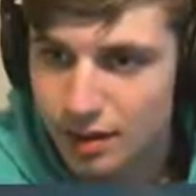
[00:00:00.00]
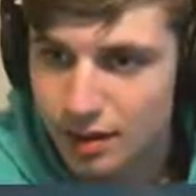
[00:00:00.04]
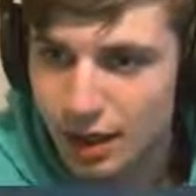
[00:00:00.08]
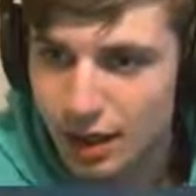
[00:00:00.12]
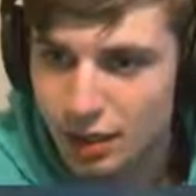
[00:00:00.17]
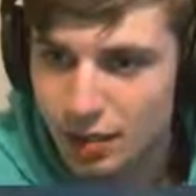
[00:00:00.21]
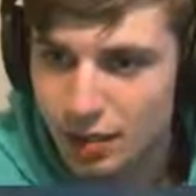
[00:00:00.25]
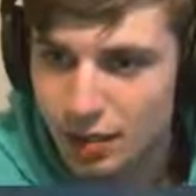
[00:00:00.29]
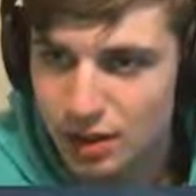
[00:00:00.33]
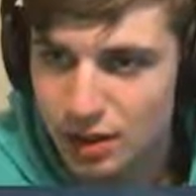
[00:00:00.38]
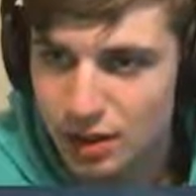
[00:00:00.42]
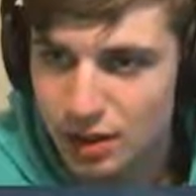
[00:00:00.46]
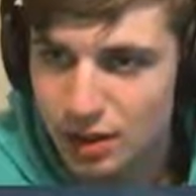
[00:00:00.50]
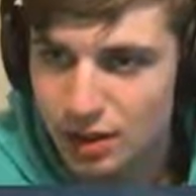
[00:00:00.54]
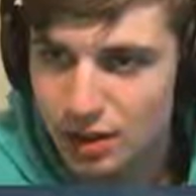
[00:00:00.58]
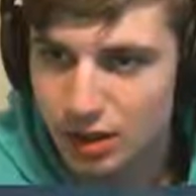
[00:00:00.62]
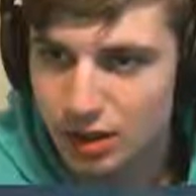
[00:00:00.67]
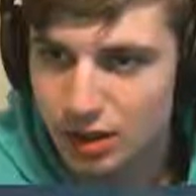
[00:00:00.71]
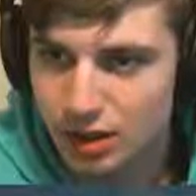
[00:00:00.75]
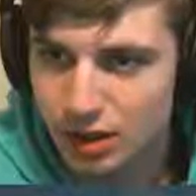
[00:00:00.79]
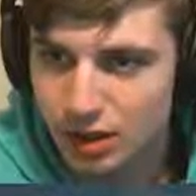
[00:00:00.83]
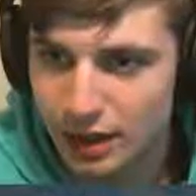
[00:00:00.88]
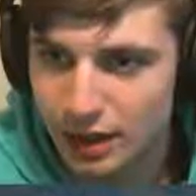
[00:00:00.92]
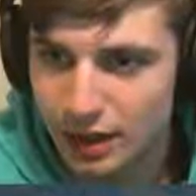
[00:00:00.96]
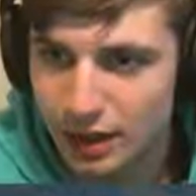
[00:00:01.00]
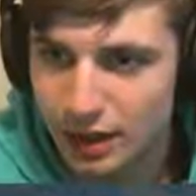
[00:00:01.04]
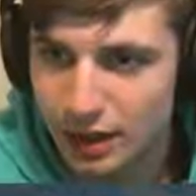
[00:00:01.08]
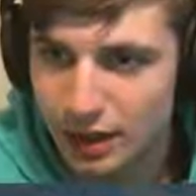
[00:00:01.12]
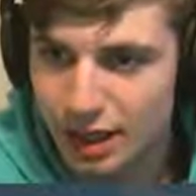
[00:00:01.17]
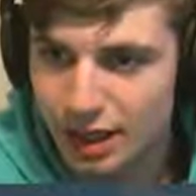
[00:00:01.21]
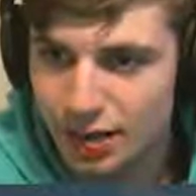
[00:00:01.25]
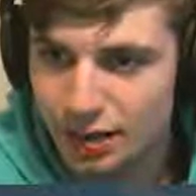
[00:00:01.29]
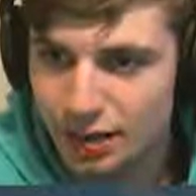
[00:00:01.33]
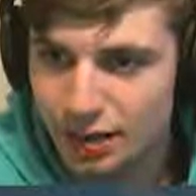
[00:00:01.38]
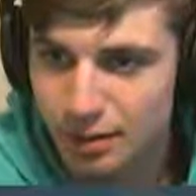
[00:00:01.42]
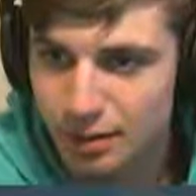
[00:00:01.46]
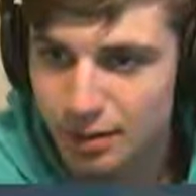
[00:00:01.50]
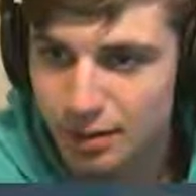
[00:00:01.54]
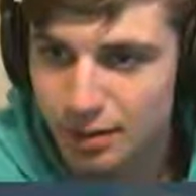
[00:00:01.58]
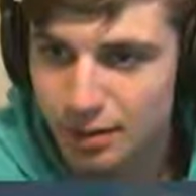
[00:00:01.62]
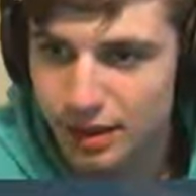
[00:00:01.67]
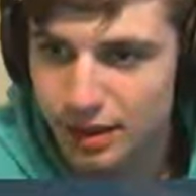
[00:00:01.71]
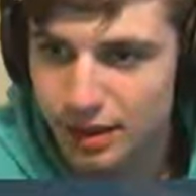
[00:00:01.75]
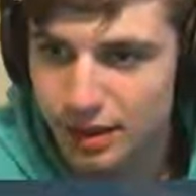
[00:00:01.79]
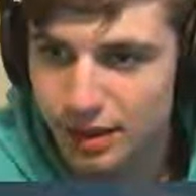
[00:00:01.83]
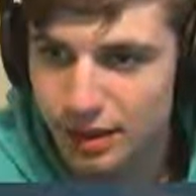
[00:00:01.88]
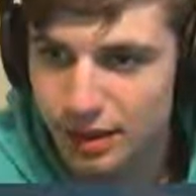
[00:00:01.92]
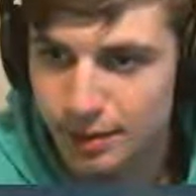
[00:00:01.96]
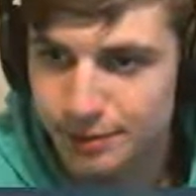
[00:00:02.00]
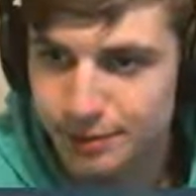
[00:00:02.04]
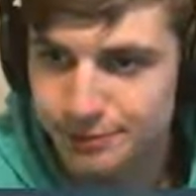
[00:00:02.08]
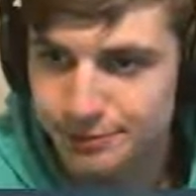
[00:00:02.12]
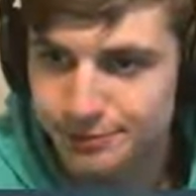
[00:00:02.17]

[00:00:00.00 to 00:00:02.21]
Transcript: I was trying to look for a higher rated player.